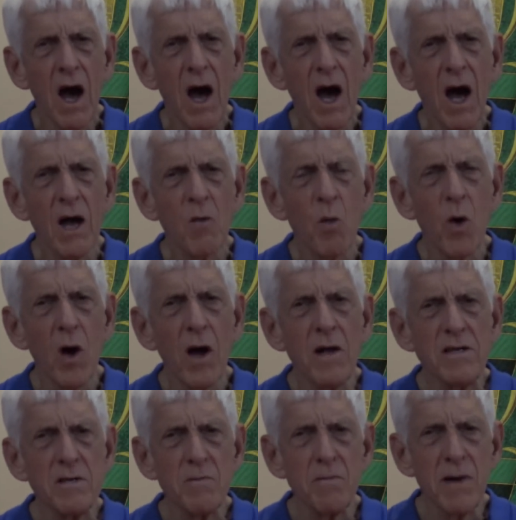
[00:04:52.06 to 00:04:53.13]
I
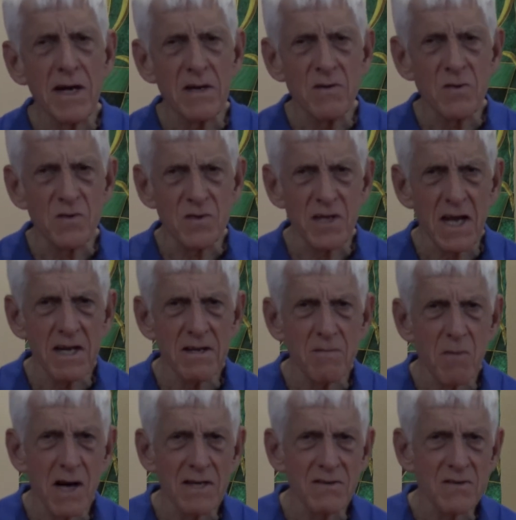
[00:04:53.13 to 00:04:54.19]
want, by understanding
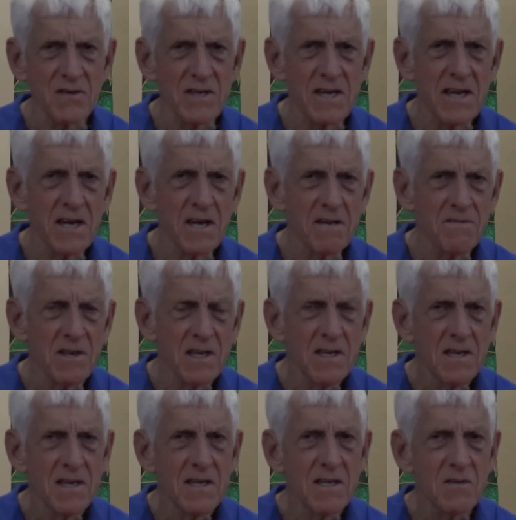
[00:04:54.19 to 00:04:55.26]
myself,
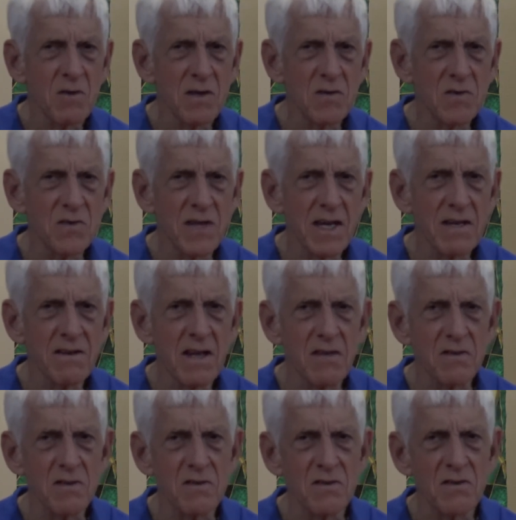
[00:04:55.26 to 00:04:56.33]
to understand
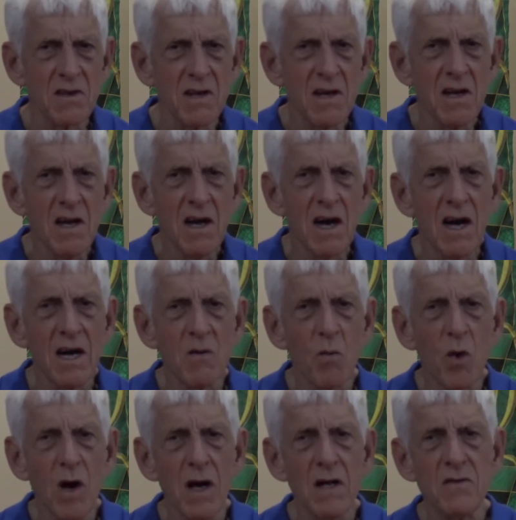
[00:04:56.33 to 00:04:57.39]
others. I
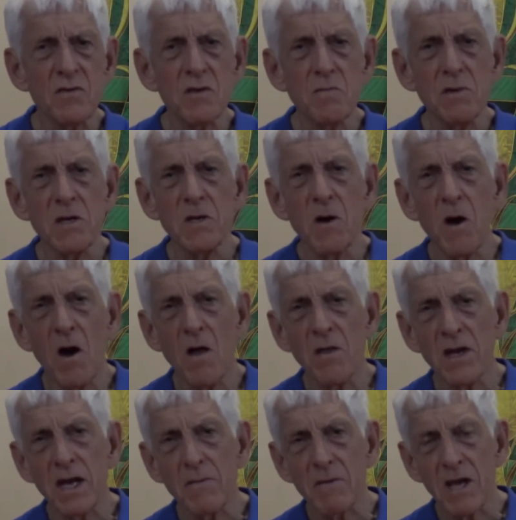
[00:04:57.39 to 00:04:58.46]
want to be all
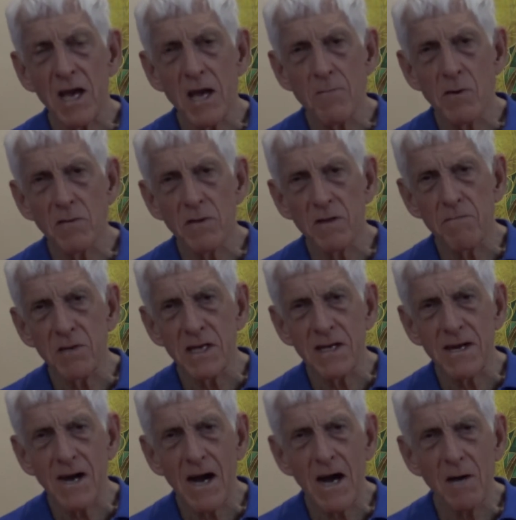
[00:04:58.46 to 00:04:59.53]
that I'm capable of
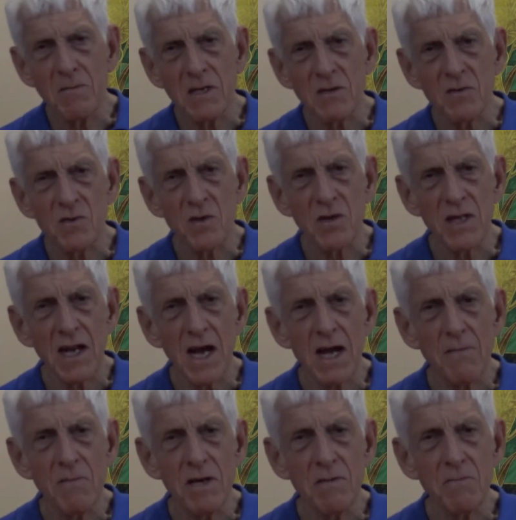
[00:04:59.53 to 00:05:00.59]
becoming so that I
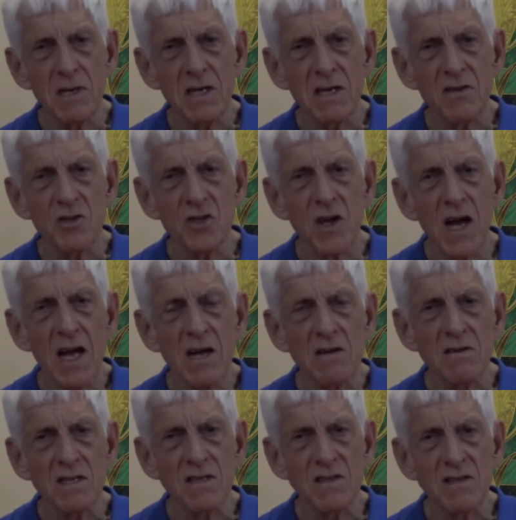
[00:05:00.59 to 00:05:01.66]
may be a
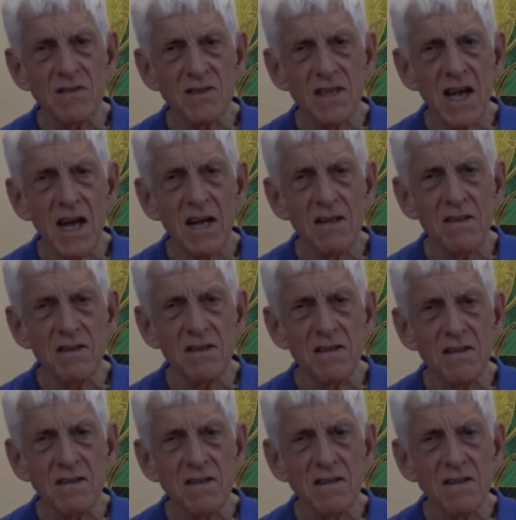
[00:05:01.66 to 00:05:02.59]
child in the sun.